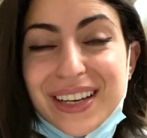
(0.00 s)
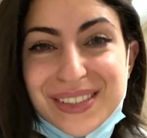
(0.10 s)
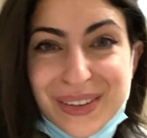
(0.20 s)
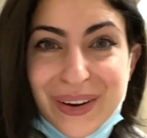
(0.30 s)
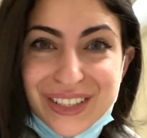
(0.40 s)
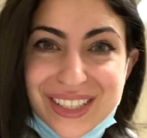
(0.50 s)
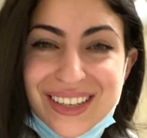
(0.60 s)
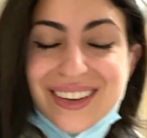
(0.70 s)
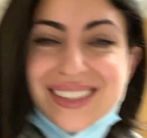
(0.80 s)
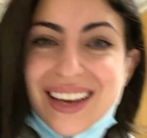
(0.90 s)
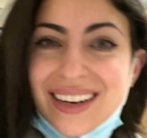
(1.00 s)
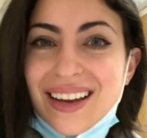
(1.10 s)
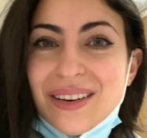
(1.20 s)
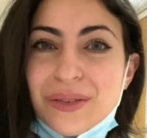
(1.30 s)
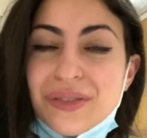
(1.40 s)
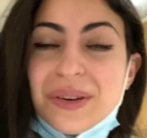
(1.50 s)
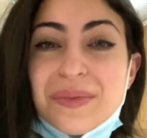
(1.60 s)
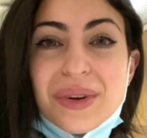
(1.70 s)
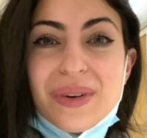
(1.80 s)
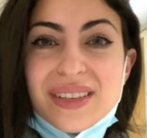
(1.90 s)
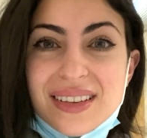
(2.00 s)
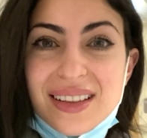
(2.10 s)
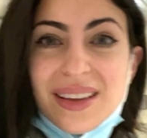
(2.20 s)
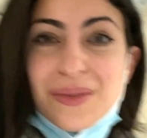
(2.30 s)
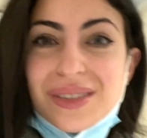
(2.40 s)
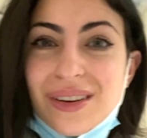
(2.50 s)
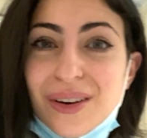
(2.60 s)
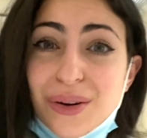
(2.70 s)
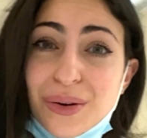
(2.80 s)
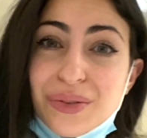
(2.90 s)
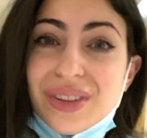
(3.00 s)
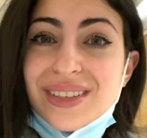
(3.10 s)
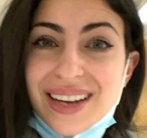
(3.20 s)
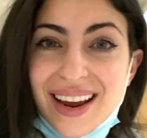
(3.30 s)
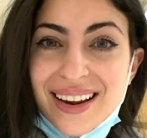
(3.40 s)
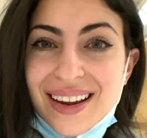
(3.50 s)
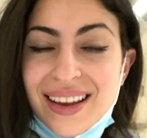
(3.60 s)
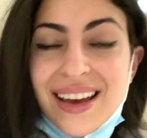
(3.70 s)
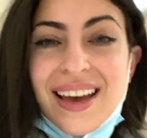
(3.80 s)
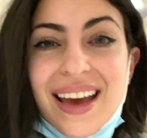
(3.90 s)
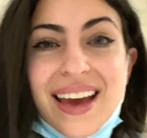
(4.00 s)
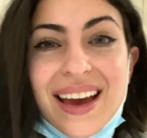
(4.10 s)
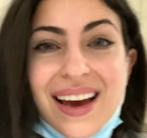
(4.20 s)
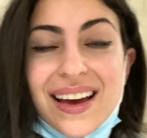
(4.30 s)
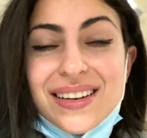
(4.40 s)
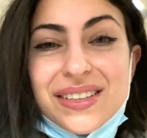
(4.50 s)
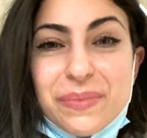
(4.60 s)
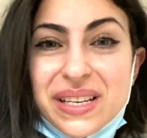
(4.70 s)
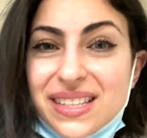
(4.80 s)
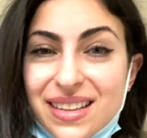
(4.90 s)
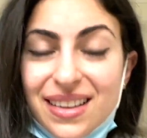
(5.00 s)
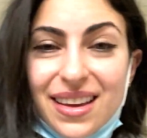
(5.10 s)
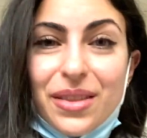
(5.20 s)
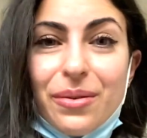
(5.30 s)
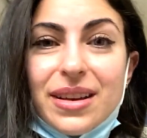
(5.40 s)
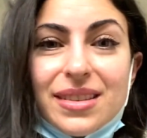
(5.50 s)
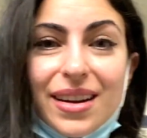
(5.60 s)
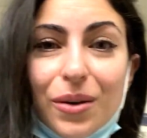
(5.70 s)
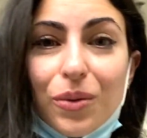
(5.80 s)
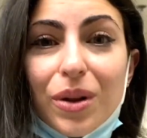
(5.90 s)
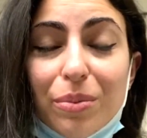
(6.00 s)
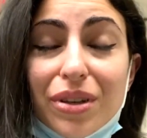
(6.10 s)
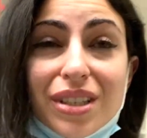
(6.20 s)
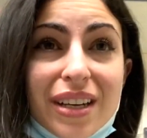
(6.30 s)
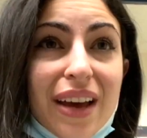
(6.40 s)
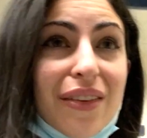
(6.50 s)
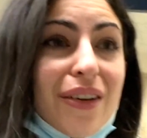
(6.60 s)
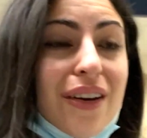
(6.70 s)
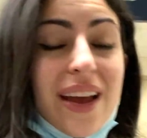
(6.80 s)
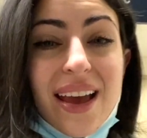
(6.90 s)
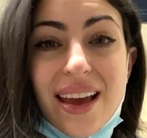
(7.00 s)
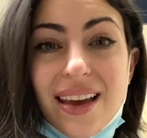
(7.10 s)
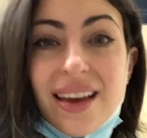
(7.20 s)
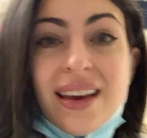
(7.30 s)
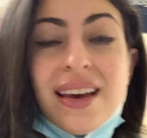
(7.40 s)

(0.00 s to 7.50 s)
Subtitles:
so I just got sign out from the resident that was on over the day, and basically the resident will put together a